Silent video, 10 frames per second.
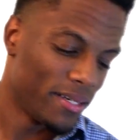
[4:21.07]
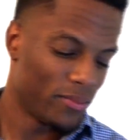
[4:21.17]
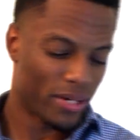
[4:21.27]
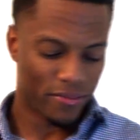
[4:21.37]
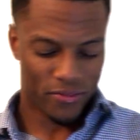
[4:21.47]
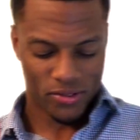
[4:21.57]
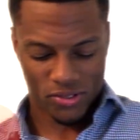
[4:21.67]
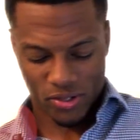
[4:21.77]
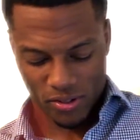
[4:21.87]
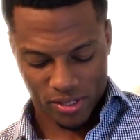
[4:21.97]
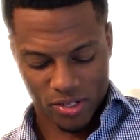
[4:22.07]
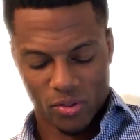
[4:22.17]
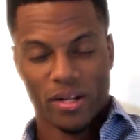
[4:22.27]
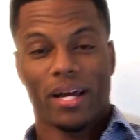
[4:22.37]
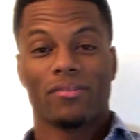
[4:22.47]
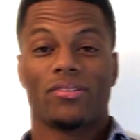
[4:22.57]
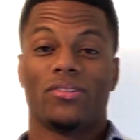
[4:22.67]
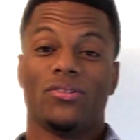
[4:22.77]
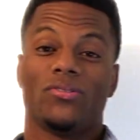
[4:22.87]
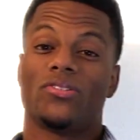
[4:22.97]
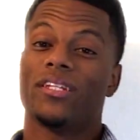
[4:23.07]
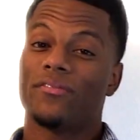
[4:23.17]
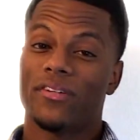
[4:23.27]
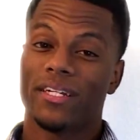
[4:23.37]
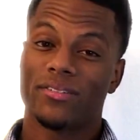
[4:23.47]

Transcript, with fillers: When I first started going out to do sniffing